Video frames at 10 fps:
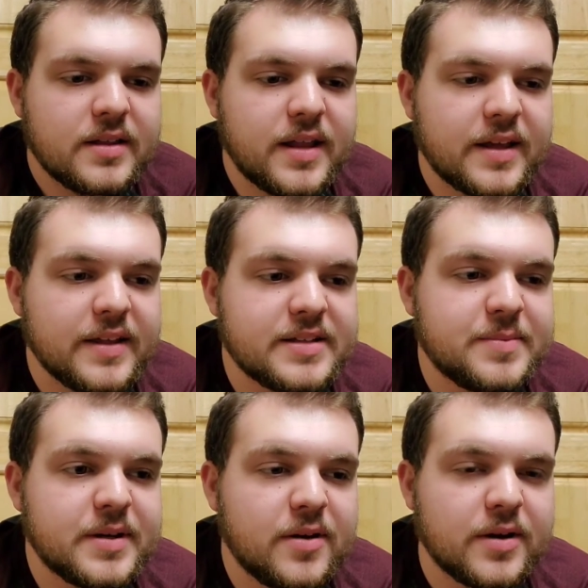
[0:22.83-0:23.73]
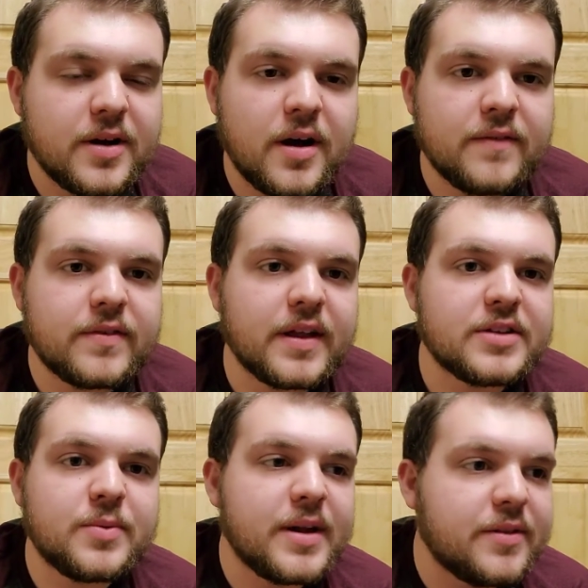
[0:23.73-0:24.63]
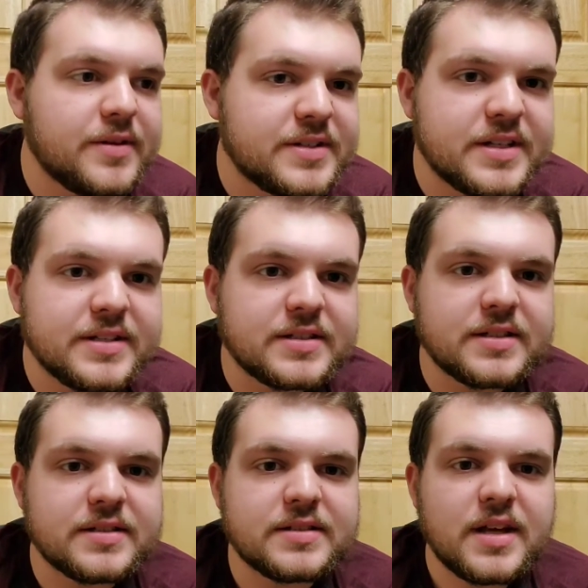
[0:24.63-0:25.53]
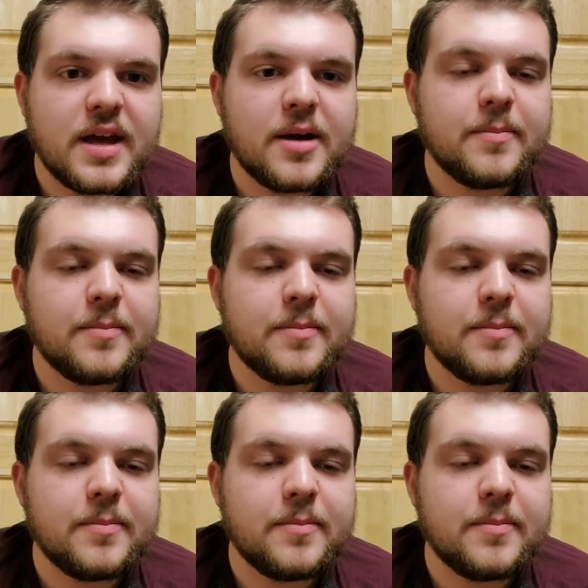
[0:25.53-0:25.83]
Like, it's been going on for like 23 seasons.